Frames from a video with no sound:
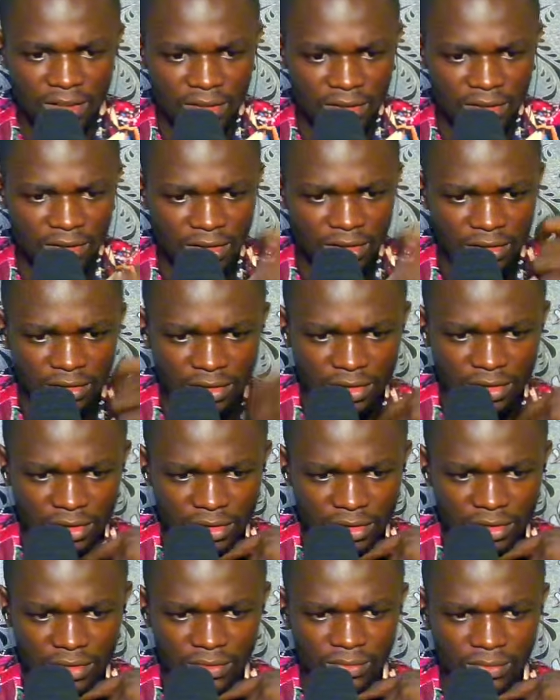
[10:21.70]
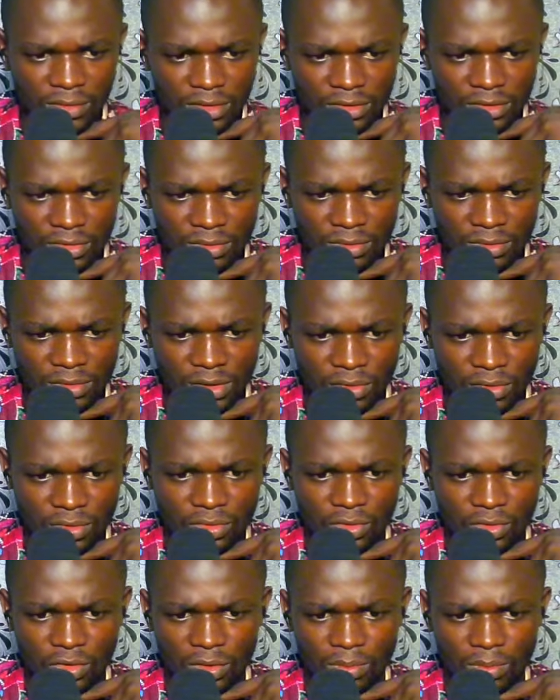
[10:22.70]
and what is opponent going
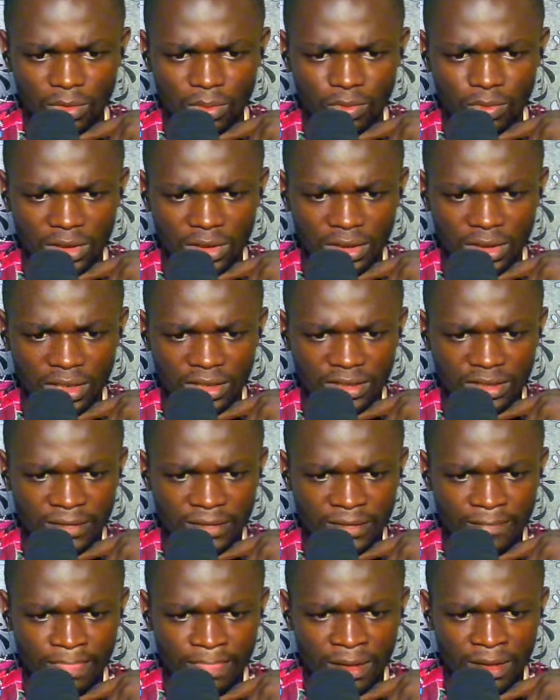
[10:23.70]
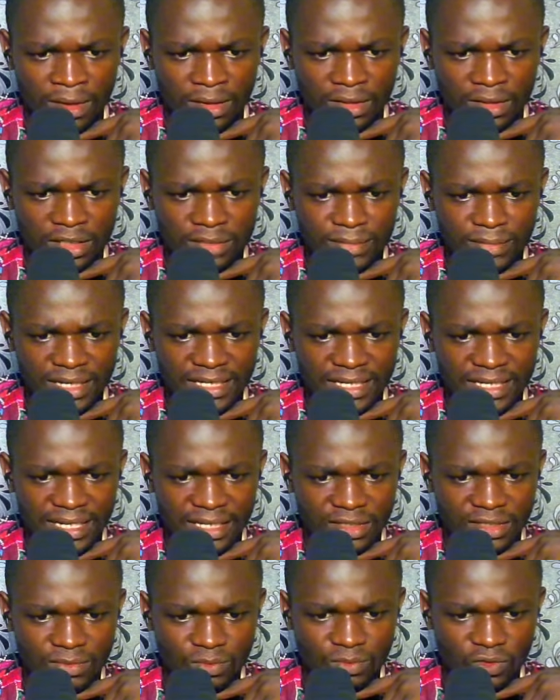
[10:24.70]
to come up with next? This is my
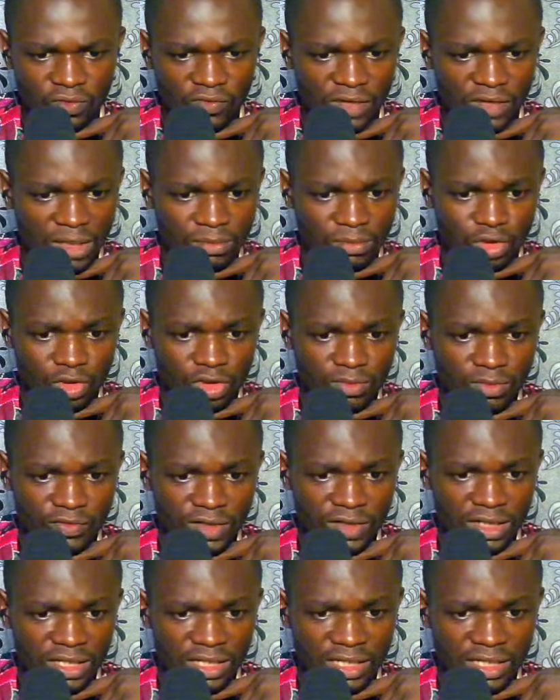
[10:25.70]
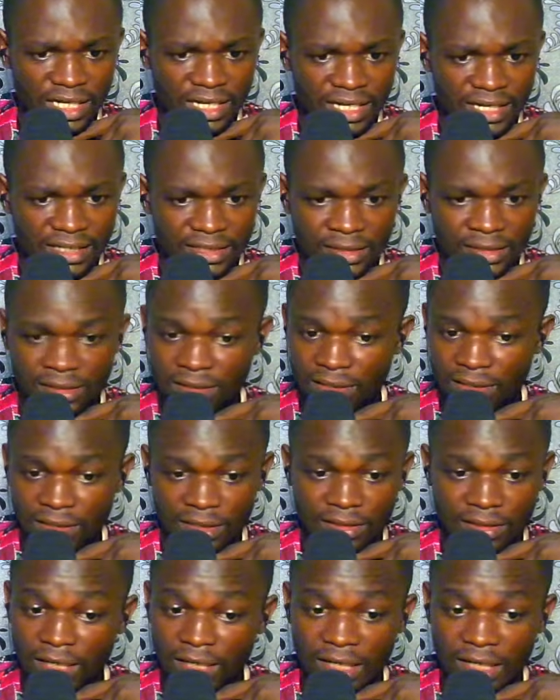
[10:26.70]
knight move. I'm just moving the knight
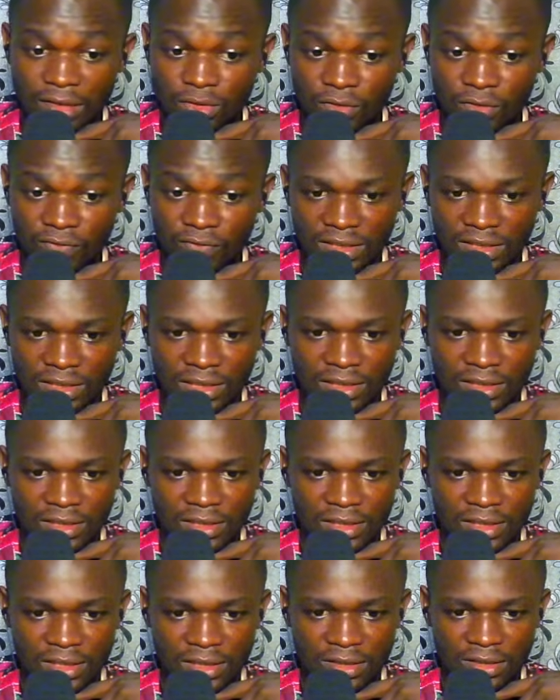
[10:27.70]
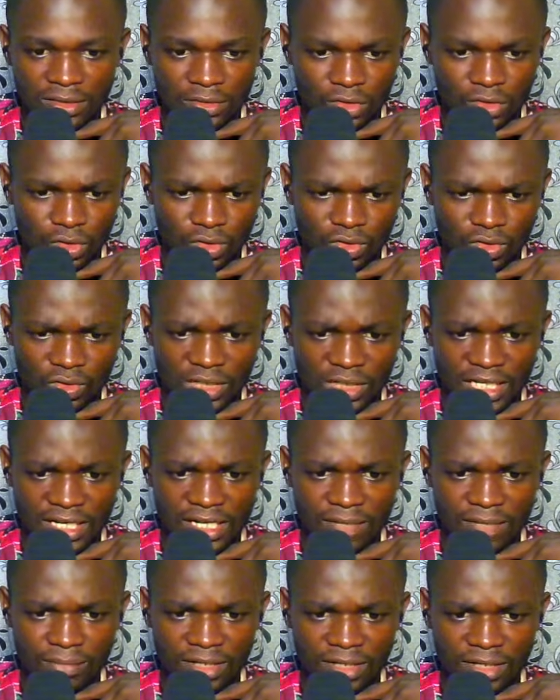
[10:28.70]
out of necessity, just so that I
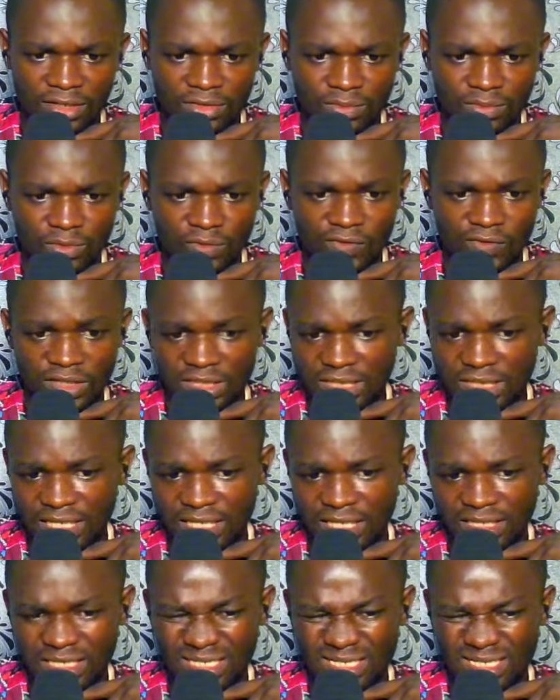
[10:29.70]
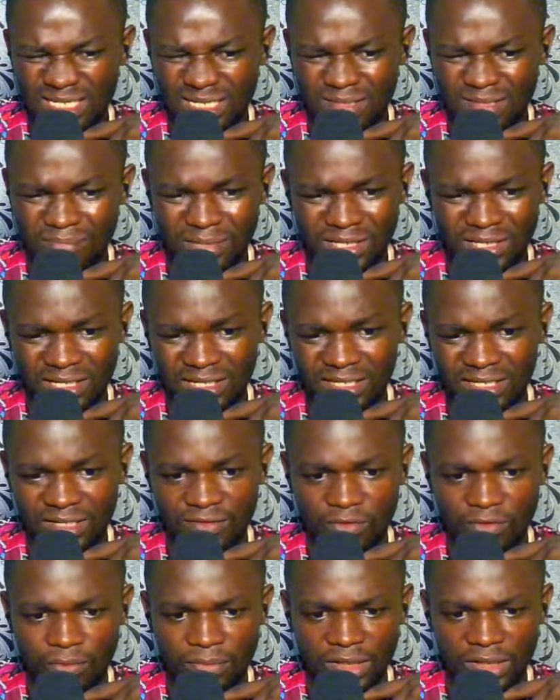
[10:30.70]
can play this move. This knight is being an
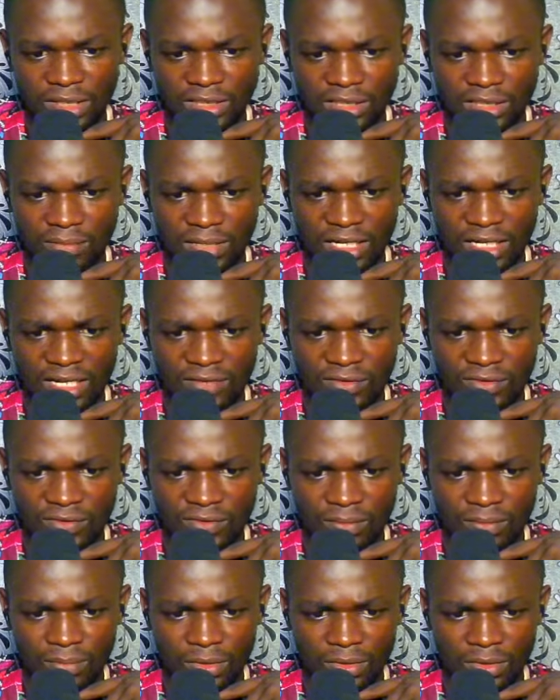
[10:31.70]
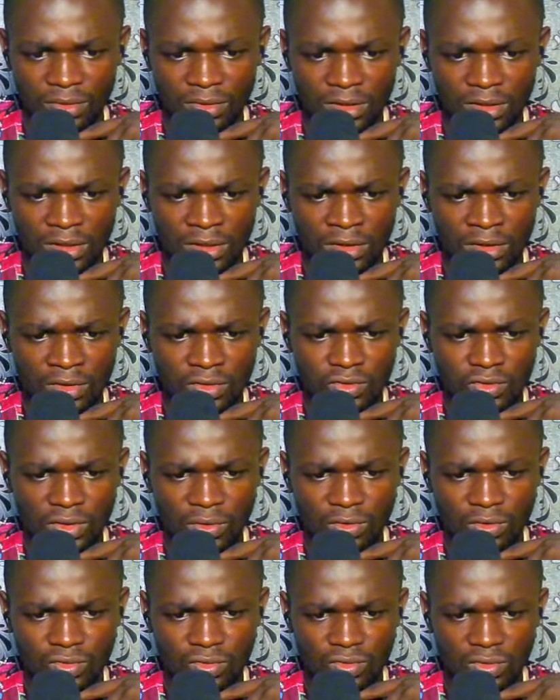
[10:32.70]
evil piece in my half of the board, so I
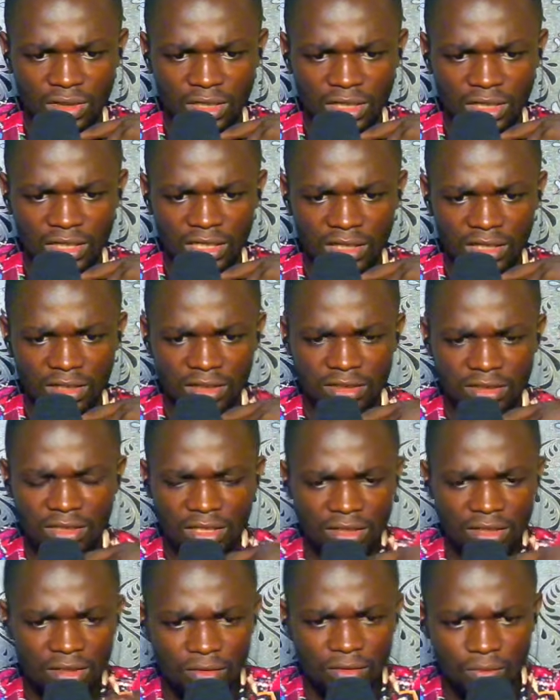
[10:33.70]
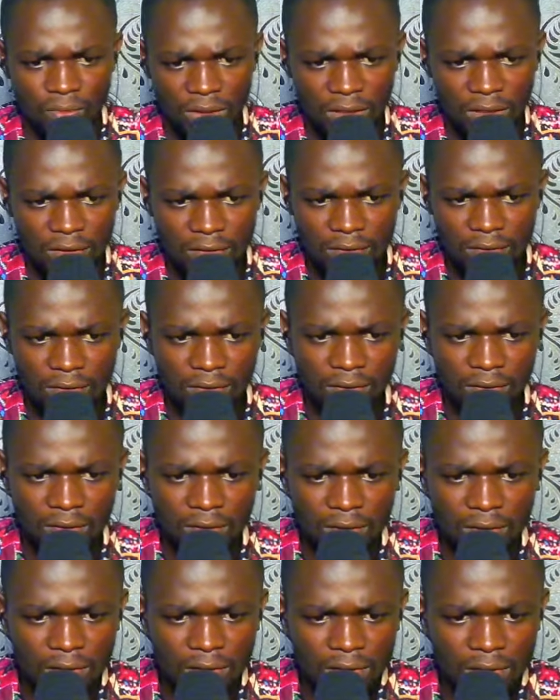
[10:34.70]
want to really kick this knight away.
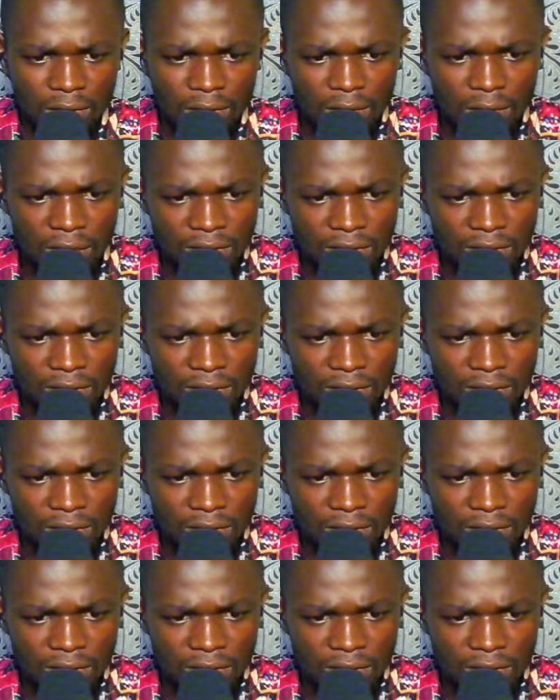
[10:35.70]
That's